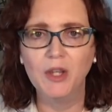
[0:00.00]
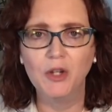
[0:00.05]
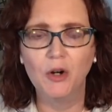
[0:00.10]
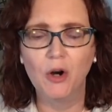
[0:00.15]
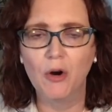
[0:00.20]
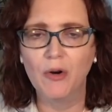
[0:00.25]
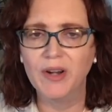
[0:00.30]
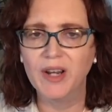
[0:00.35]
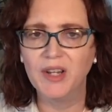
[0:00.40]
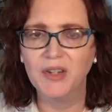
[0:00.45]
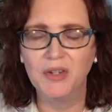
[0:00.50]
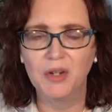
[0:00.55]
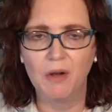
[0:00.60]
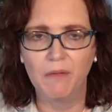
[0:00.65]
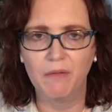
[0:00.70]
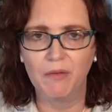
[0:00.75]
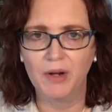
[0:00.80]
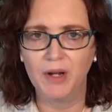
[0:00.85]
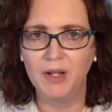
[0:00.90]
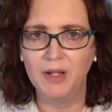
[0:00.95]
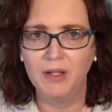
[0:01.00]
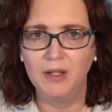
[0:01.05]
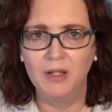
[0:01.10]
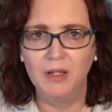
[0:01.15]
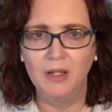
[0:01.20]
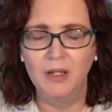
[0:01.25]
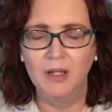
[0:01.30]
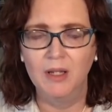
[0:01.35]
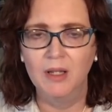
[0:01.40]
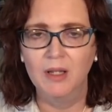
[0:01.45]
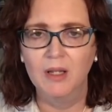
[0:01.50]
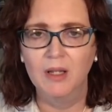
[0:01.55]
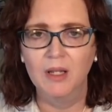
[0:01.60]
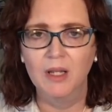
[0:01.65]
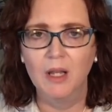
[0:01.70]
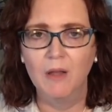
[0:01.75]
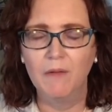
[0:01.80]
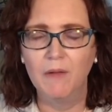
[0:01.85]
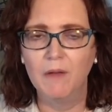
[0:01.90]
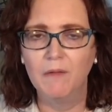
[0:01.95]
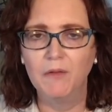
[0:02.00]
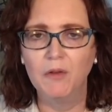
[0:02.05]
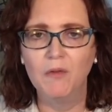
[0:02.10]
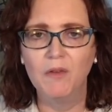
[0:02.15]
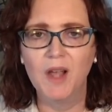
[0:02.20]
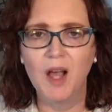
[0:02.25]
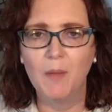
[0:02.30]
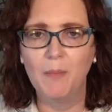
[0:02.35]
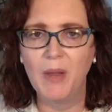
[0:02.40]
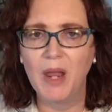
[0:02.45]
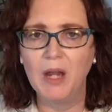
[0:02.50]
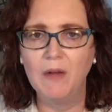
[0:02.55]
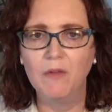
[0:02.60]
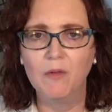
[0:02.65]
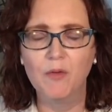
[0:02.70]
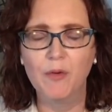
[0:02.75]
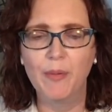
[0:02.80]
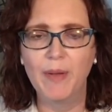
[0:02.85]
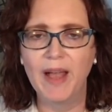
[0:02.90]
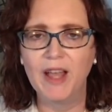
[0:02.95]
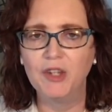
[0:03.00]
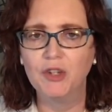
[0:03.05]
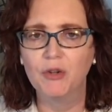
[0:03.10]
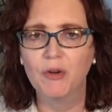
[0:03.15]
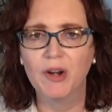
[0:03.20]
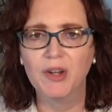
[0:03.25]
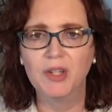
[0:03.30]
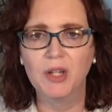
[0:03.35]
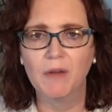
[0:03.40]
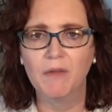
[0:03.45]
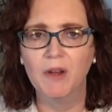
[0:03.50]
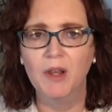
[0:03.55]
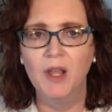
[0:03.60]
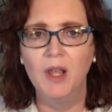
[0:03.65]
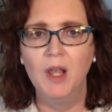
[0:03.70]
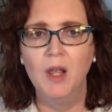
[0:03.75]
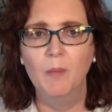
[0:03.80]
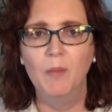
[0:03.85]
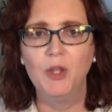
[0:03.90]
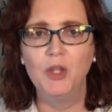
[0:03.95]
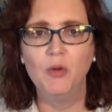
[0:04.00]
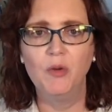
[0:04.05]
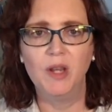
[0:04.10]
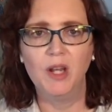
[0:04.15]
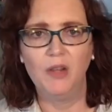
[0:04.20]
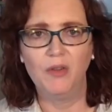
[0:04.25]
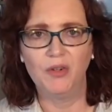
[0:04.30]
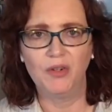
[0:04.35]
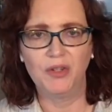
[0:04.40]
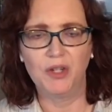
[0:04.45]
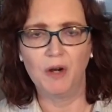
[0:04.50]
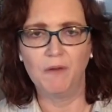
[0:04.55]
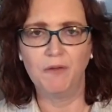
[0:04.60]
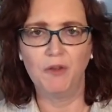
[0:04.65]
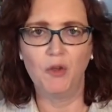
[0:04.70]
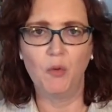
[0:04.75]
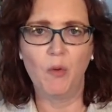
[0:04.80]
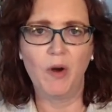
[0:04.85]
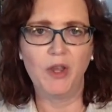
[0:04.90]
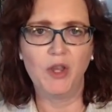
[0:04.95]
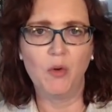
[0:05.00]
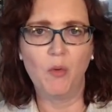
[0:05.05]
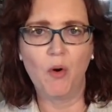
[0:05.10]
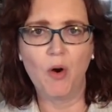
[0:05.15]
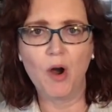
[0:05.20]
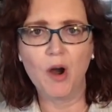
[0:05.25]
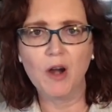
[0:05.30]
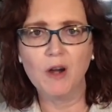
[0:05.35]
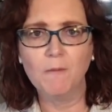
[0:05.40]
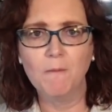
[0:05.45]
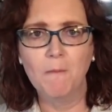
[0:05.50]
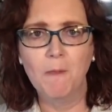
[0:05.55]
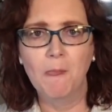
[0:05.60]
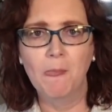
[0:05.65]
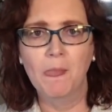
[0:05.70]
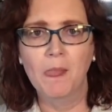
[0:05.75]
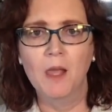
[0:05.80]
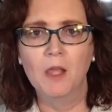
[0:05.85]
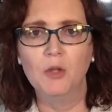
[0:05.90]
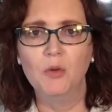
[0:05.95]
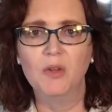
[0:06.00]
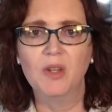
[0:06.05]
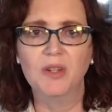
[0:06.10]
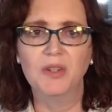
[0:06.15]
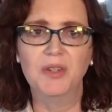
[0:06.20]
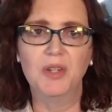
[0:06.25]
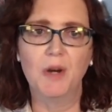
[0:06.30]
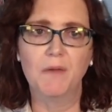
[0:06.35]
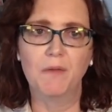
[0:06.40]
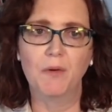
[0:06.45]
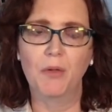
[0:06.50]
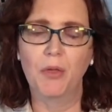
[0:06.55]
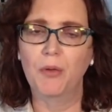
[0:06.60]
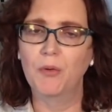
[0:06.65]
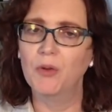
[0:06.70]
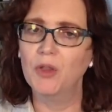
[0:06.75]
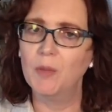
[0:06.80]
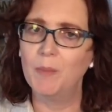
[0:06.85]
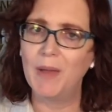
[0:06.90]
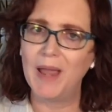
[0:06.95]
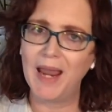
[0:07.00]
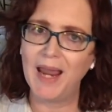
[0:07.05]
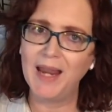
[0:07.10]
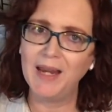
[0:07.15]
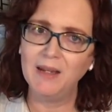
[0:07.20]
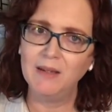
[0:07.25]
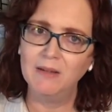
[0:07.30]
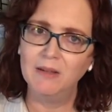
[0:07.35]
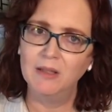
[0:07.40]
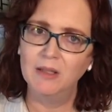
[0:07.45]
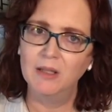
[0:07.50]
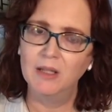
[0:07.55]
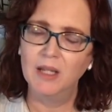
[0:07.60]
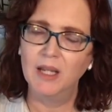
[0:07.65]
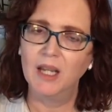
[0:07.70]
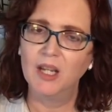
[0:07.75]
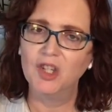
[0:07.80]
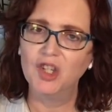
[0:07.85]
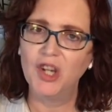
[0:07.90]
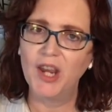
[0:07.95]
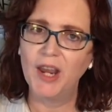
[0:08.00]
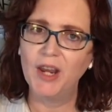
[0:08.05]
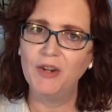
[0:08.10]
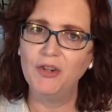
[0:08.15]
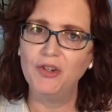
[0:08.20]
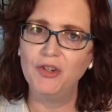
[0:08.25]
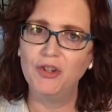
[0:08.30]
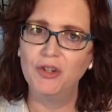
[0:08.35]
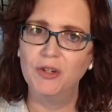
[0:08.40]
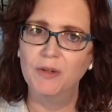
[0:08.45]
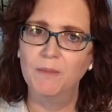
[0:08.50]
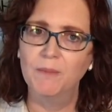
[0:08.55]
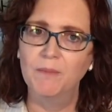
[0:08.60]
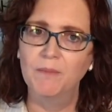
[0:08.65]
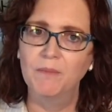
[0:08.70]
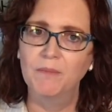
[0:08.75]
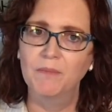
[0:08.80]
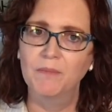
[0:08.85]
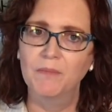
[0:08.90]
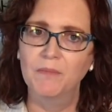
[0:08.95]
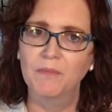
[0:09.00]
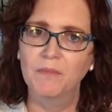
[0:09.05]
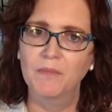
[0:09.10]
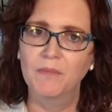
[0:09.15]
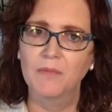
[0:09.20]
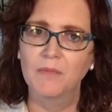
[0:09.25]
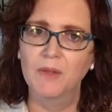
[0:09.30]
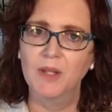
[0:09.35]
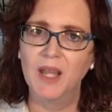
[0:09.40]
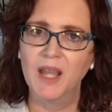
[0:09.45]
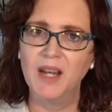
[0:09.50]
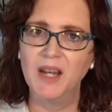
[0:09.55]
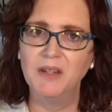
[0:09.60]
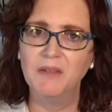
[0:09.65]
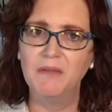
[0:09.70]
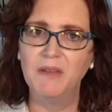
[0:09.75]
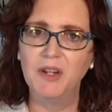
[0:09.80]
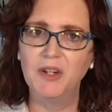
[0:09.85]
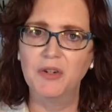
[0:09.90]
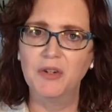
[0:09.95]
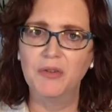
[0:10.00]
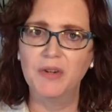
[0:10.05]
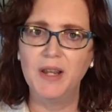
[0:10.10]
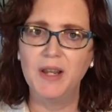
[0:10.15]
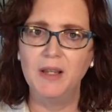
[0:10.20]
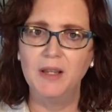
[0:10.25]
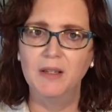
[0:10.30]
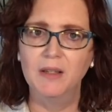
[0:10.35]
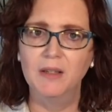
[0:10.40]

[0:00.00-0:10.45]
You're already suffering. If you've got pain from your past, you're already suffering. But you can either suffer the way you are. You can suffer through the pain and change and into victory.